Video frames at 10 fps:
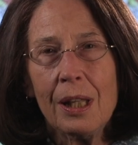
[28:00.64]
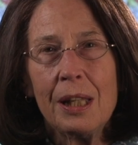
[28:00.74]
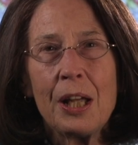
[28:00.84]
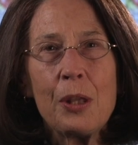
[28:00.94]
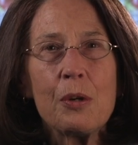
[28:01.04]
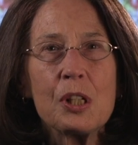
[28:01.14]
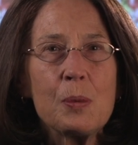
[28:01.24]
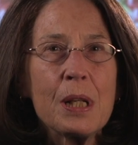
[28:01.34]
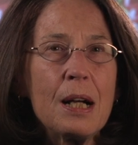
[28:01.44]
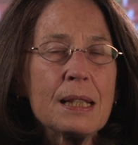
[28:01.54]
In other words,
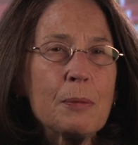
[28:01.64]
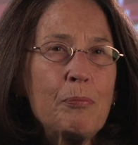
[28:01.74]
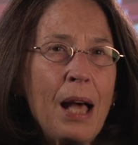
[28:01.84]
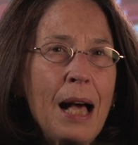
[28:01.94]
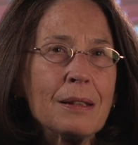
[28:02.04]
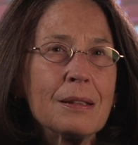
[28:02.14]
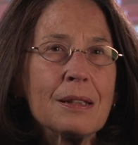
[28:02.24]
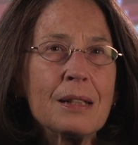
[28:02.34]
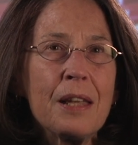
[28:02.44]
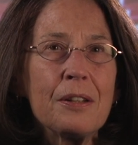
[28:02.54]
because patent
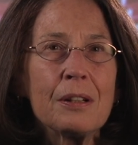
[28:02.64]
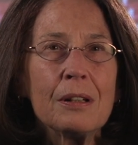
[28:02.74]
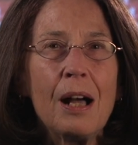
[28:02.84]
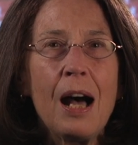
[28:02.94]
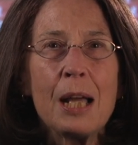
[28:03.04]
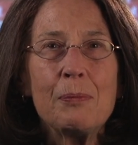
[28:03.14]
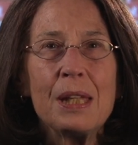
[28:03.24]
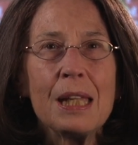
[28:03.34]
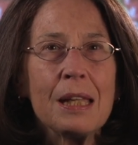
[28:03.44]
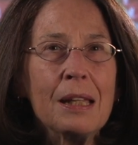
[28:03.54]
and other
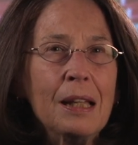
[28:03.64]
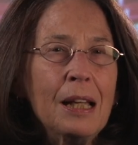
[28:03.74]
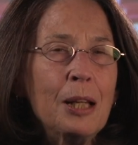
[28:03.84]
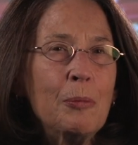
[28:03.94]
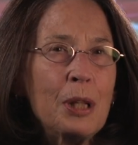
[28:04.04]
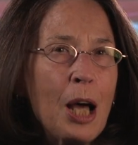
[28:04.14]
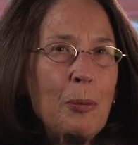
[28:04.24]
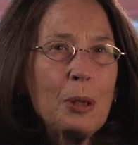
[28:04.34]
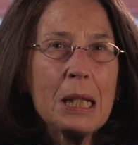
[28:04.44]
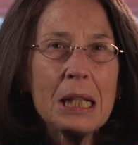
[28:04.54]
IP
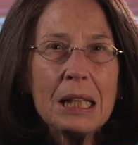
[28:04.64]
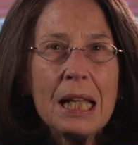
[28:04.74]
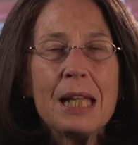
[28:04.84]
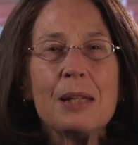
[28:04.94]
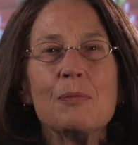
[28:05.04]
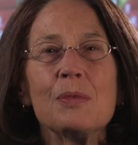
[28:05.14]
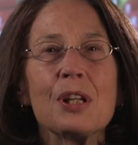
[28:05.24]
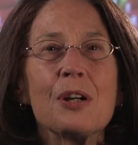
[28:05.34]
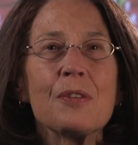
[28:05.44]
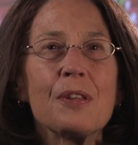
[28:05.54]
monopoly claims
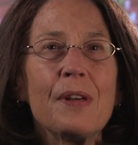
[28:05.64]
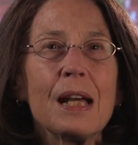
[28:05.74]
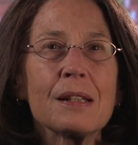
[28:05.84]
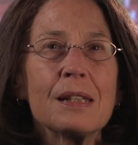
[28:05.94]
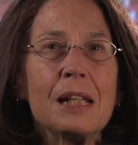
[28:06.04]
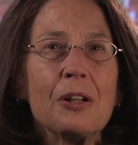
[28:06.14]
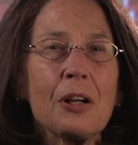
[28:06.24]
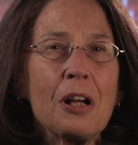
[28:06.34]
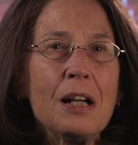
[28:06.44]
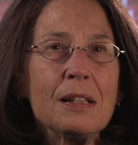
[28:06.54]
over the vaccine are
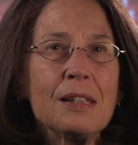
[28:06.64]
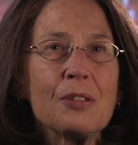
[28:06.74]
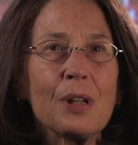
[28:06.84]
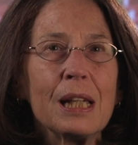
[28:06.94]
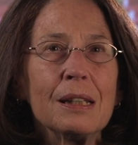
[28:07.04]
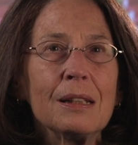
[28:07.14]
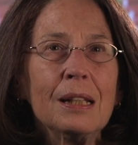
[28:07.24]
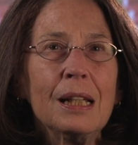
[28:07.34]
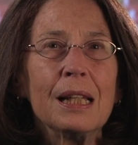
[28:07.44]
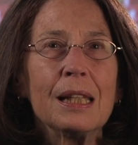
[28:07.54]
concentrated
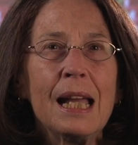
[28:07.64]
in the